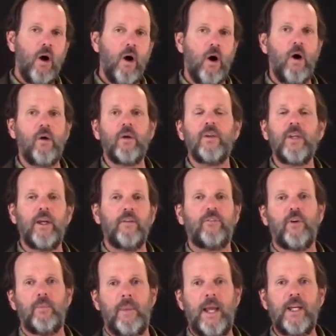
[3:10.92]
all of the
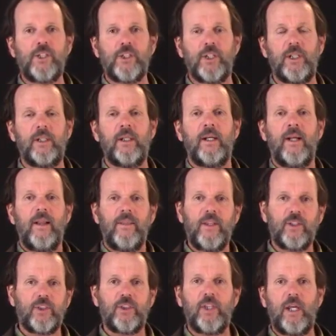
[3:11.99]
information
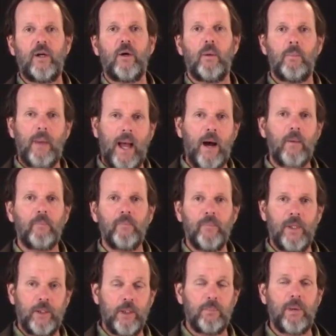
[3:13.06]
that's there about
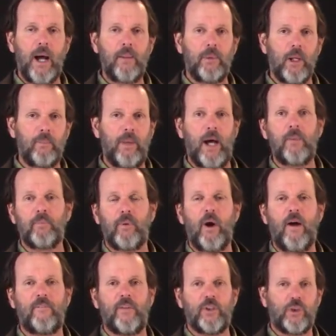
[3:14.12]
in the Bible about
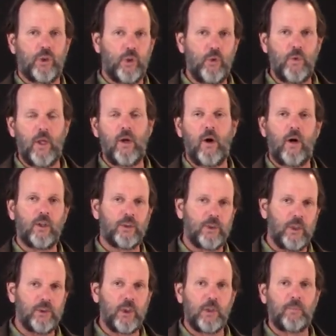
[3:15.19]
prophets, who they are,
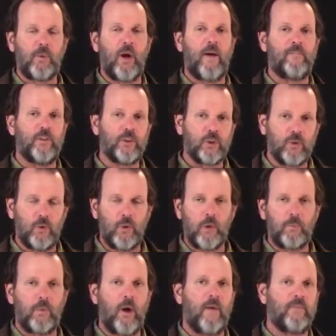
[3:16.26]
sons of the prophets, school of
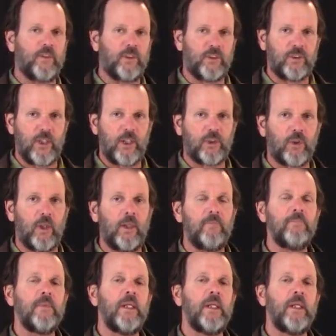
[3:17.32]
the prophets, etc.